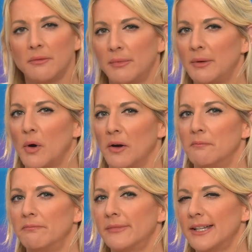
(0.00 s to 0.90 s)

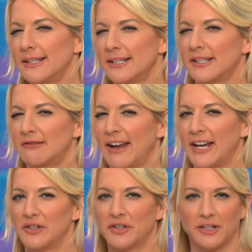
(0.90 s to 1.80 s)
Meanwhile, isn't it
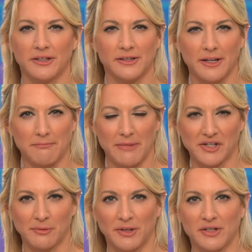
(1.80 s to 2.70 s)
strange that some
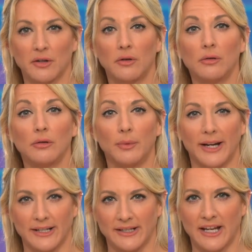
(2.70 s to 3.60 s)
measurements are
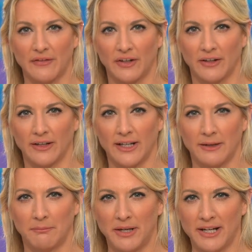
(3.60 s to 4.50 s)
always given in
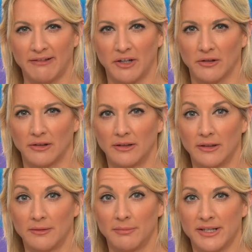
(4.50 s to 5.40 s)
imperial,
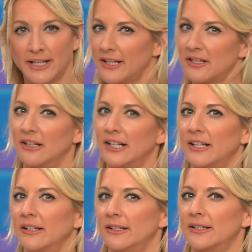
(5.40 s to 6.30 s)

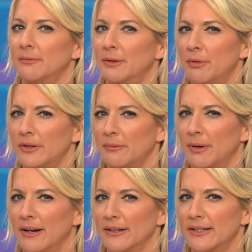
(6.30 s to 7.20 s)
particularly intimate body
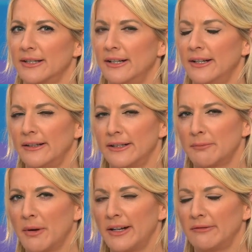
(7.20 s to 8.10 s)
parts,
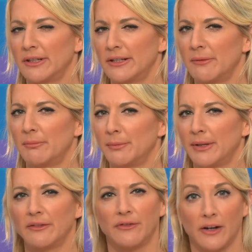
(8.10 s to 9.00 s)
despite the number
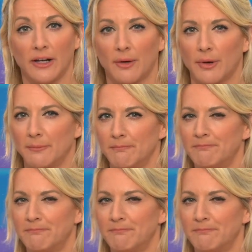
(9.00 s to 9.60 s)
being far lower?